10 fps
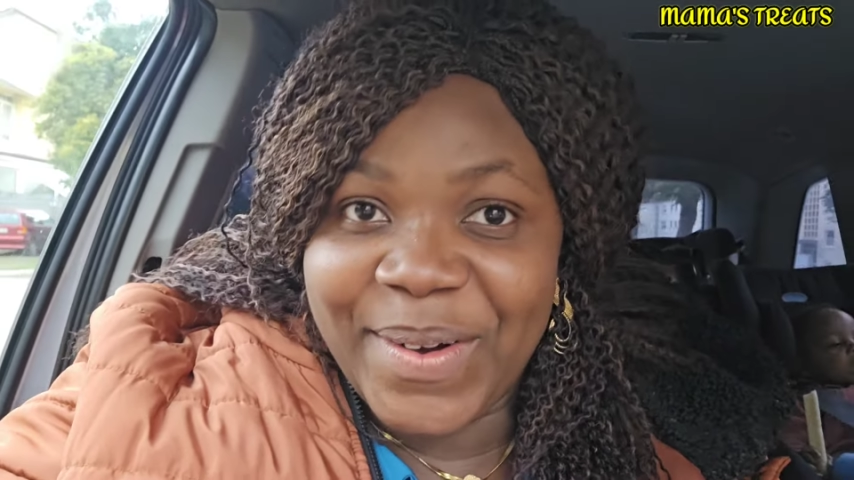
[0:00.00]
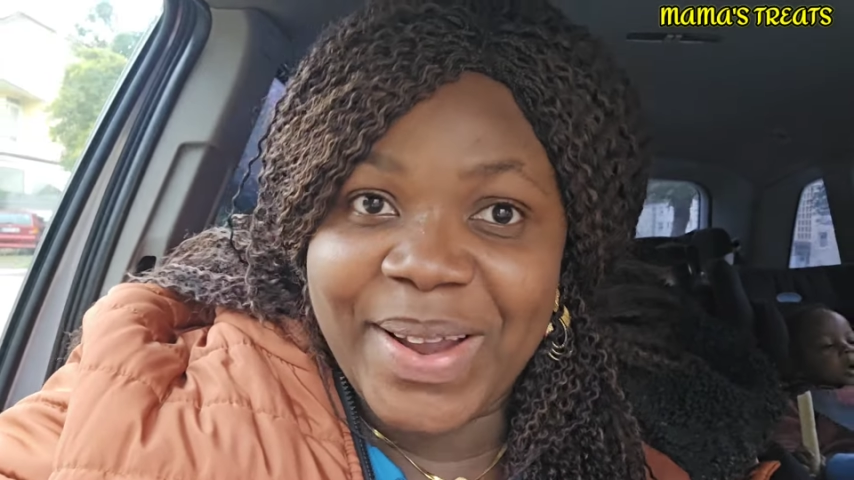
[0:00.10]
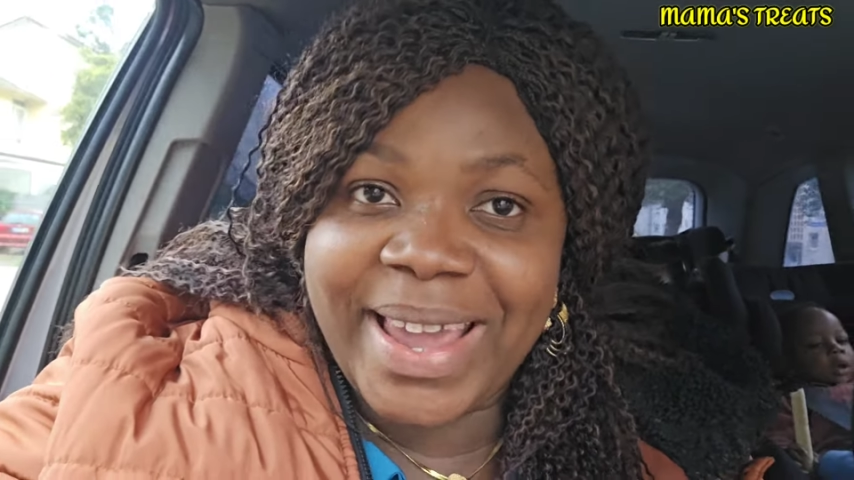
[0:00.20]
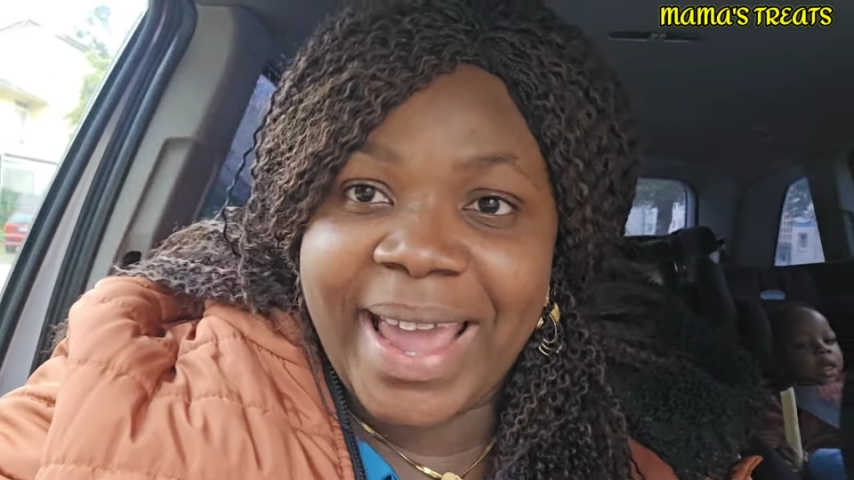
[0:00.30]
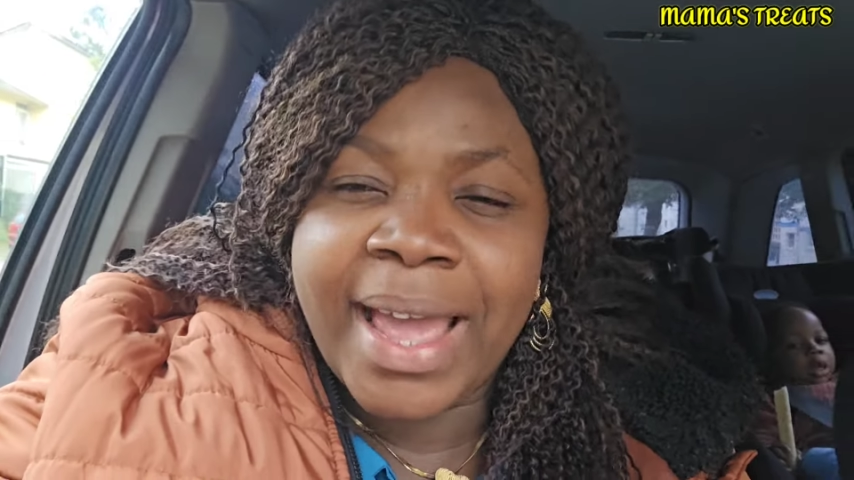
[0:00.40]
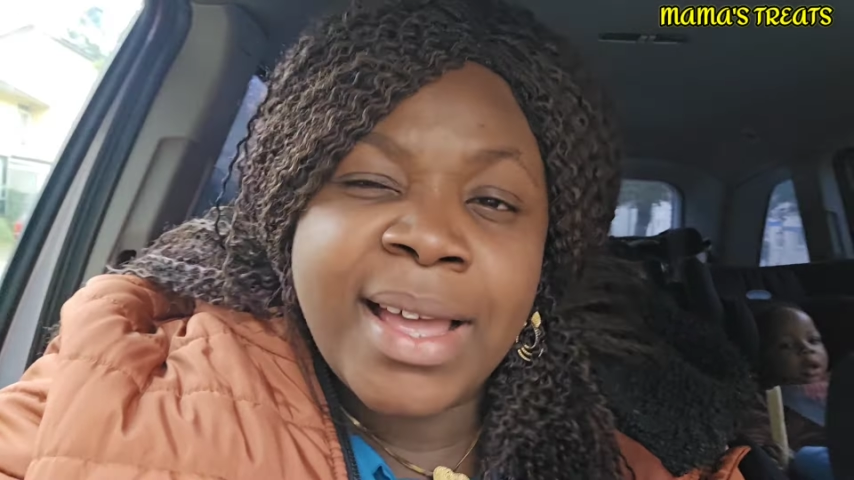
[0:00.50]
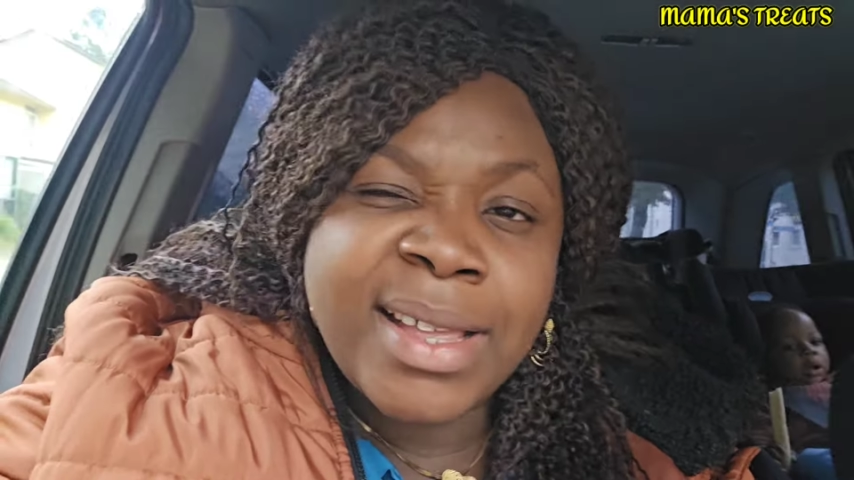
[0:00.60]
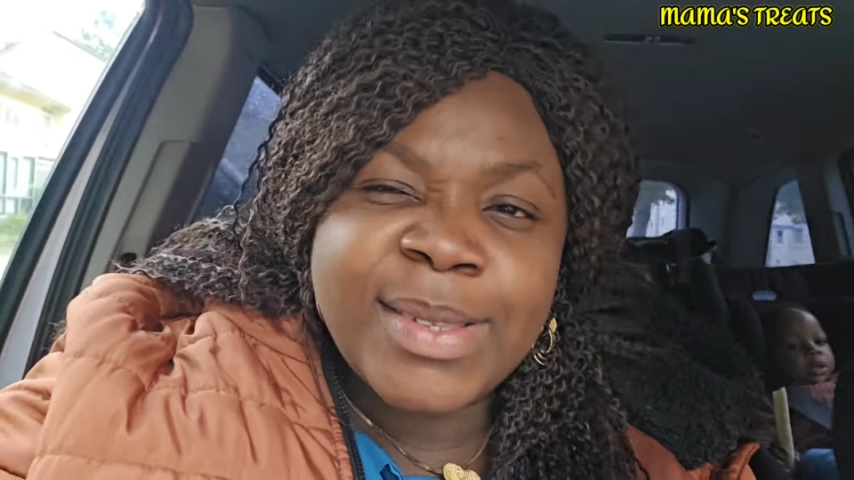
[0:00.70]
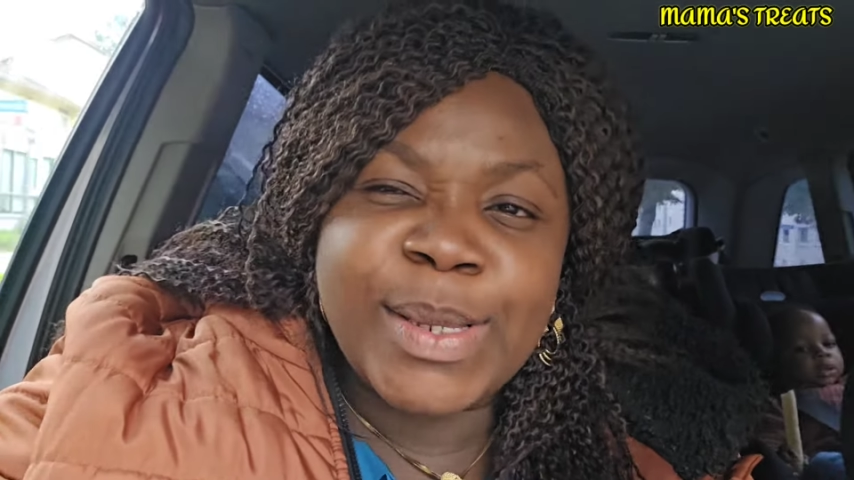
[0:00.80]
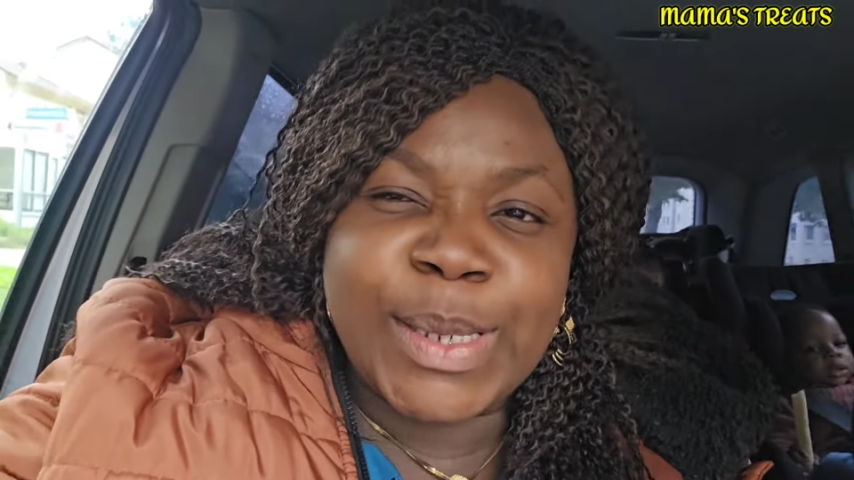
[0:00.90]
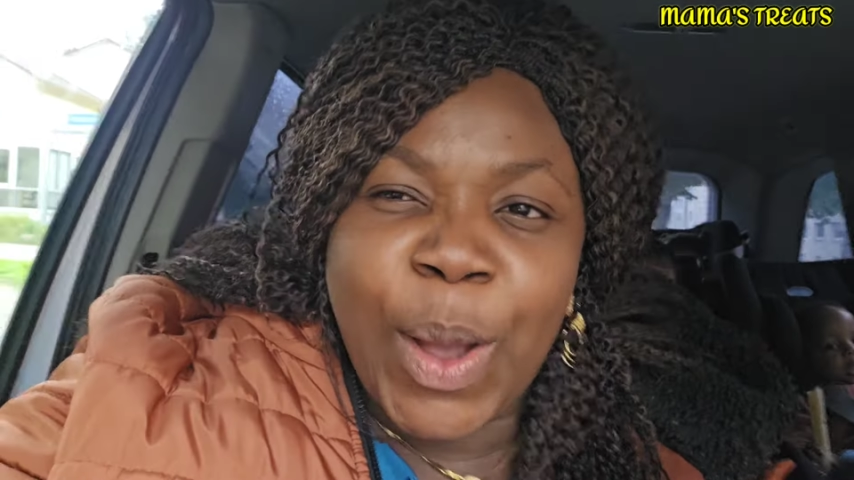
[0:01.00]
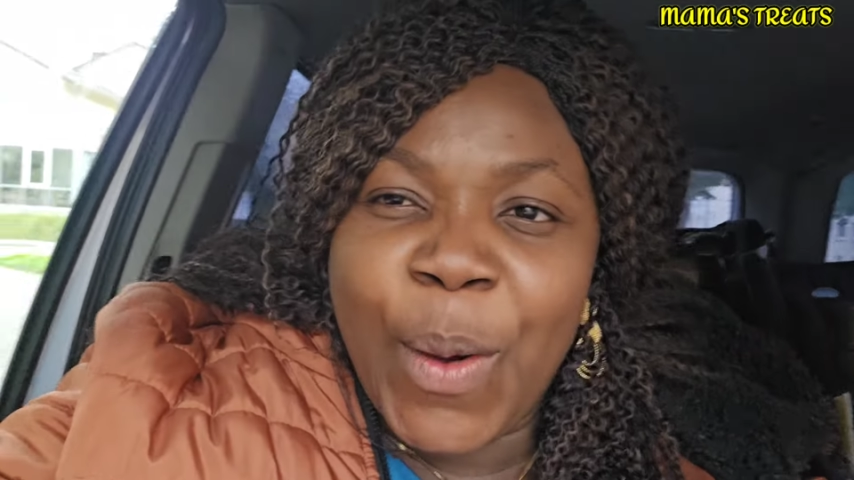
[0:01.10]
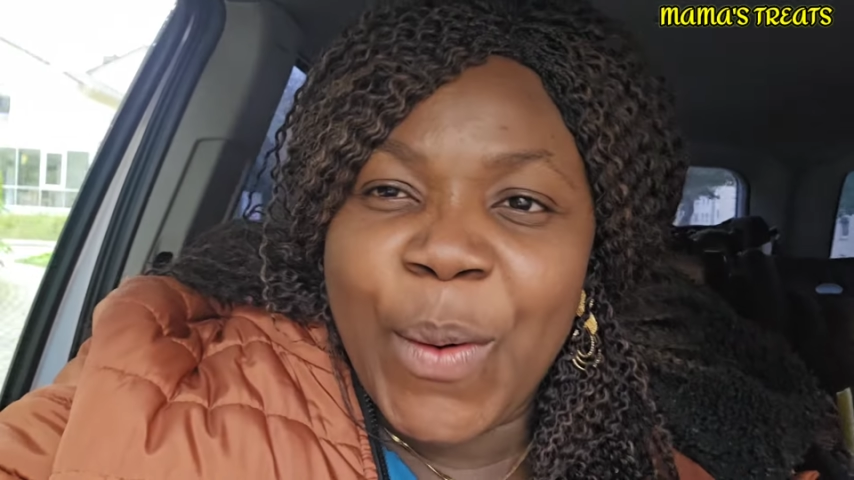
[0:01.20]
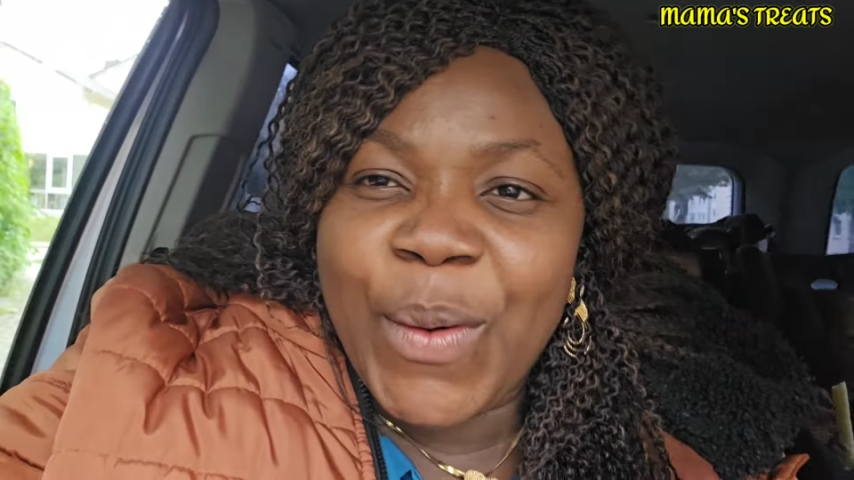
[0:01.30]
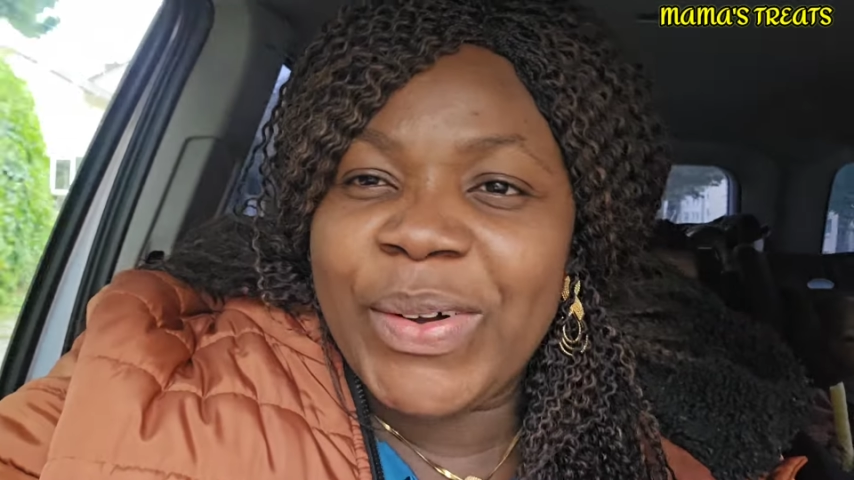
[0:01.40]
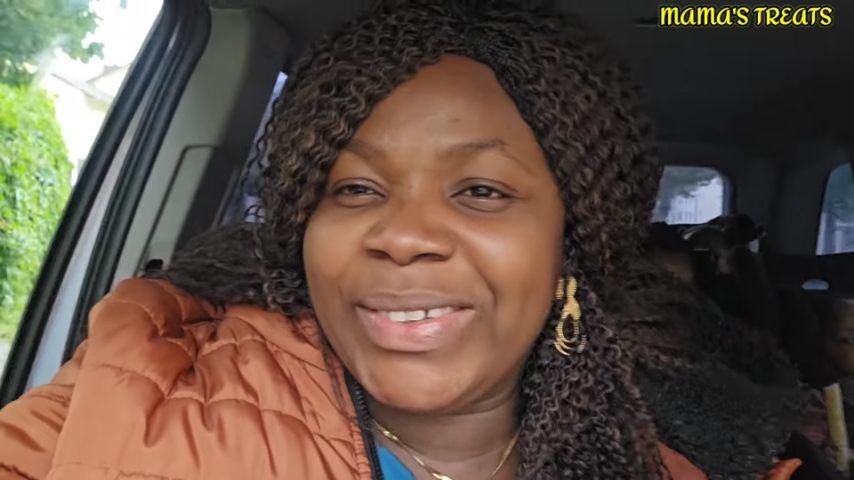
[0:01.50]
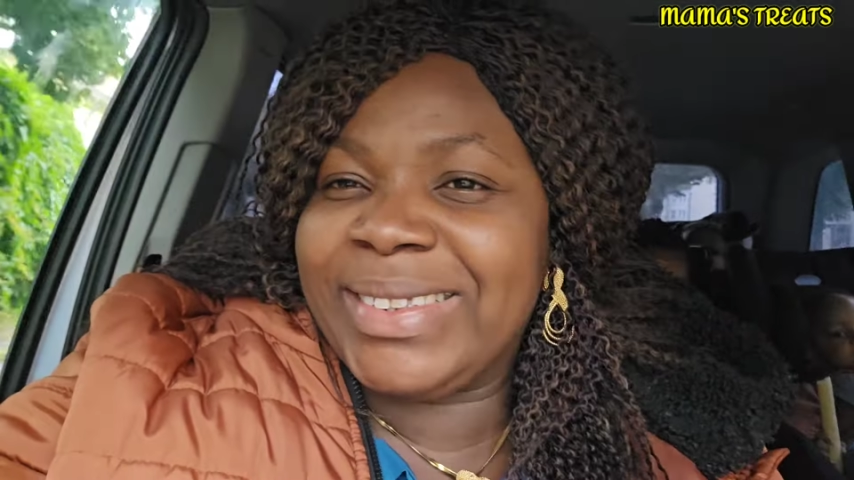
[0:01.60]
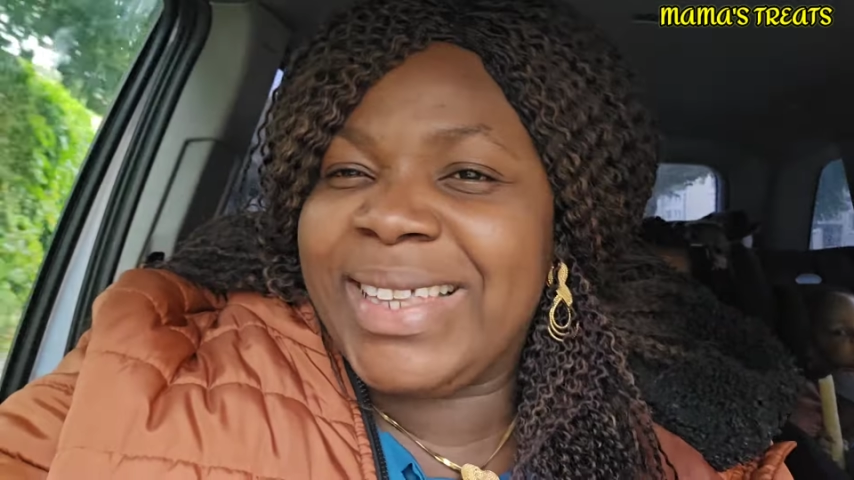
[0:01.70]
Okay, so